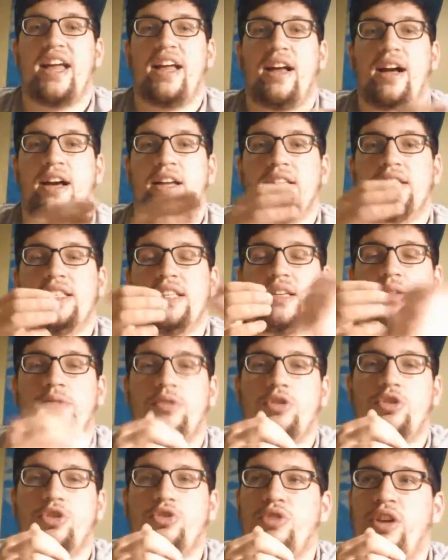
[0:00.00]
Yeah, honestly, it
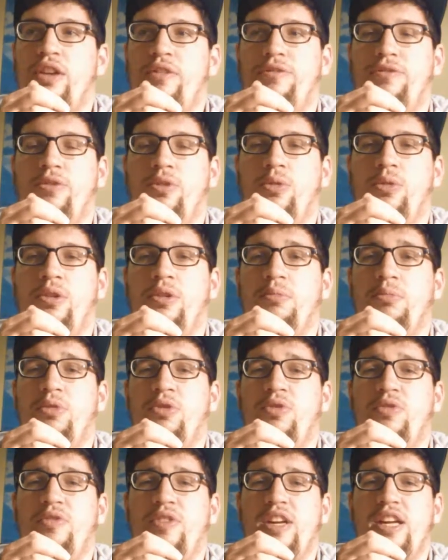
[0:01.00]
was a straightforward
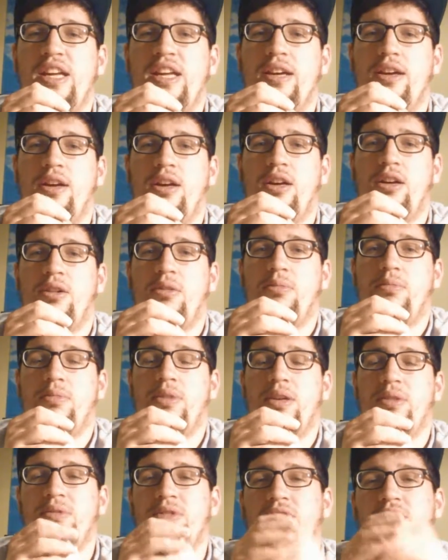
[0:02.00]
movie. It
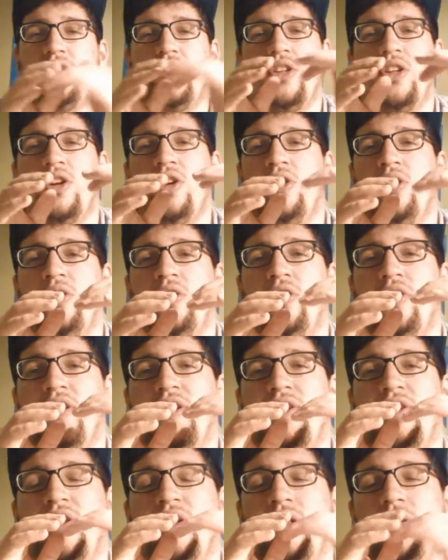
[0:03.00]
was
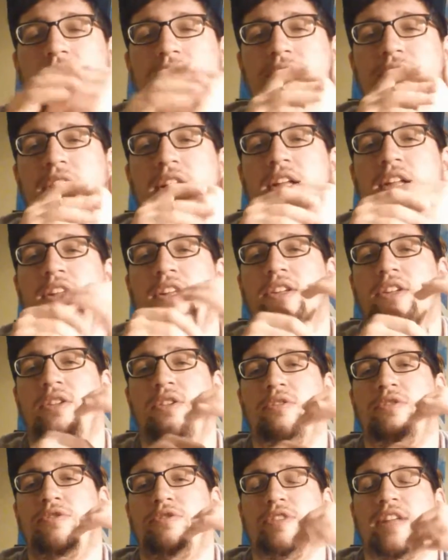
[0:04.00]
it fell a
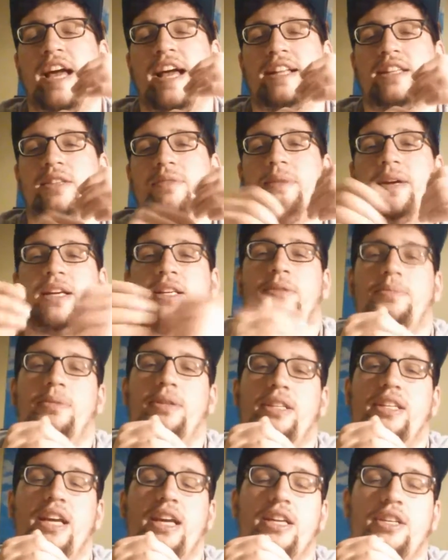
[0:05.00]
little flat to my
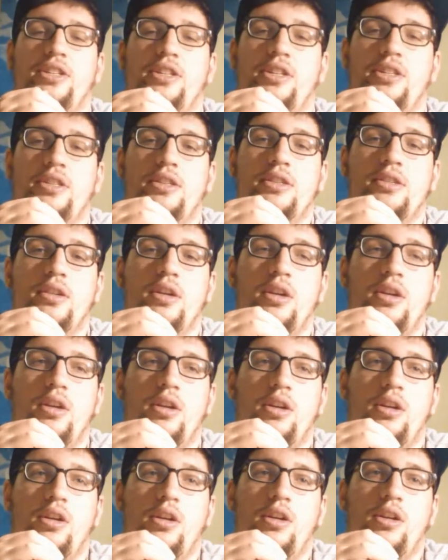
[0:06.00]
expectations,
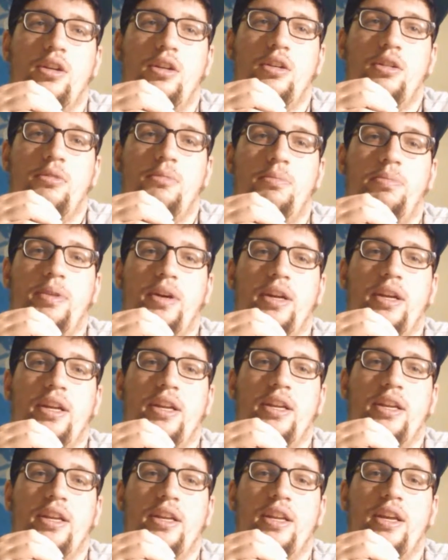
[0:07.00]

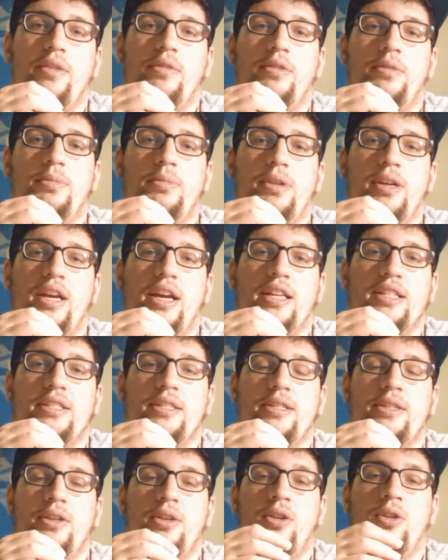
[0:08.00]
but inevitably, I
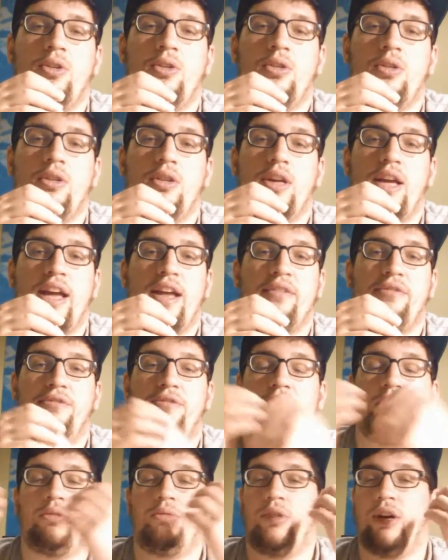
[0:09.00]
still had
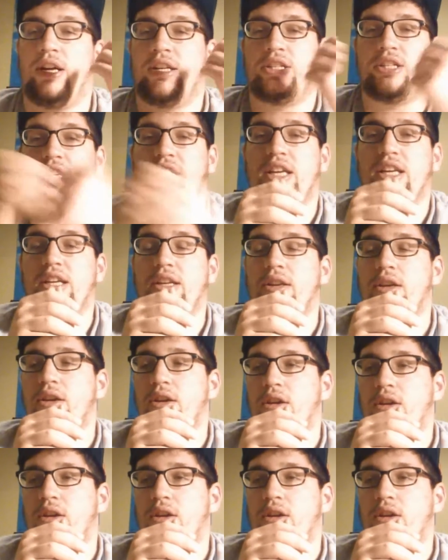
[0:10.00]
fun watching it.